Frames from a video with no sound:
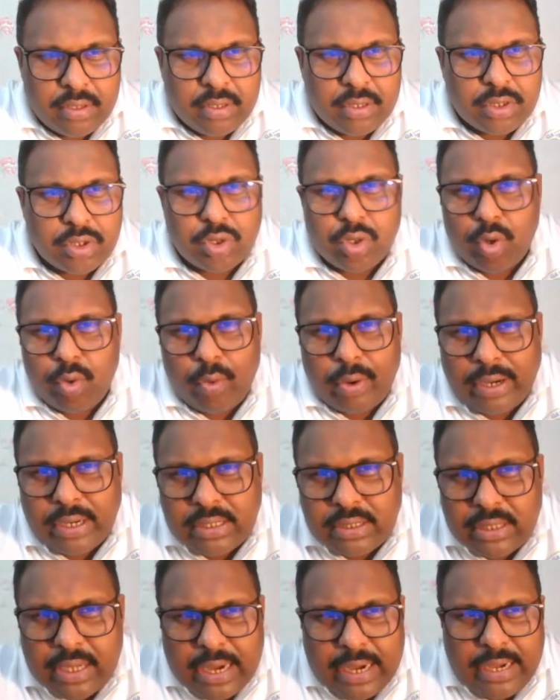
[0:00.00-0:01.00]
So what
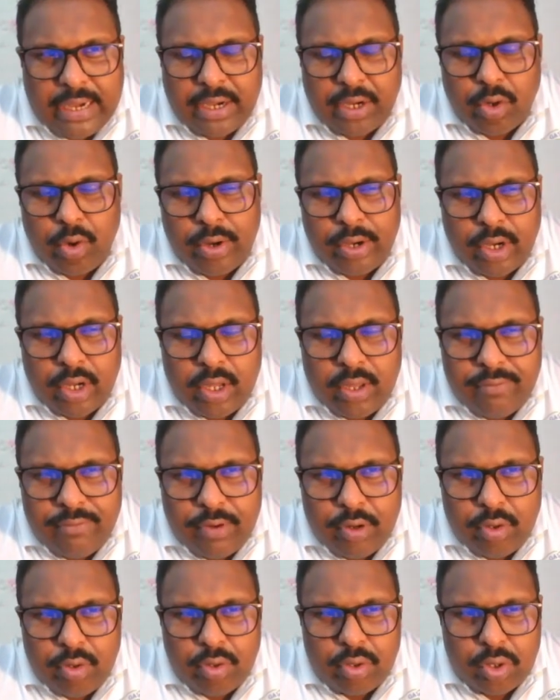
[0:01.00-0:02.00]
is gradient going to give
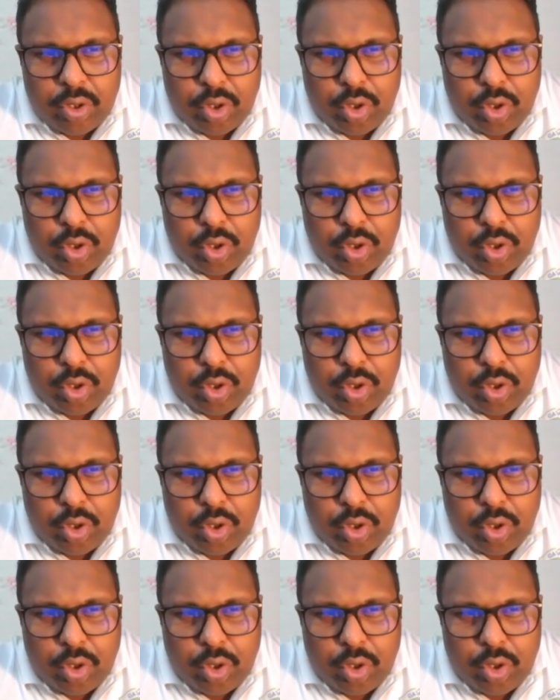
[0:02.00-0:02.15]
you?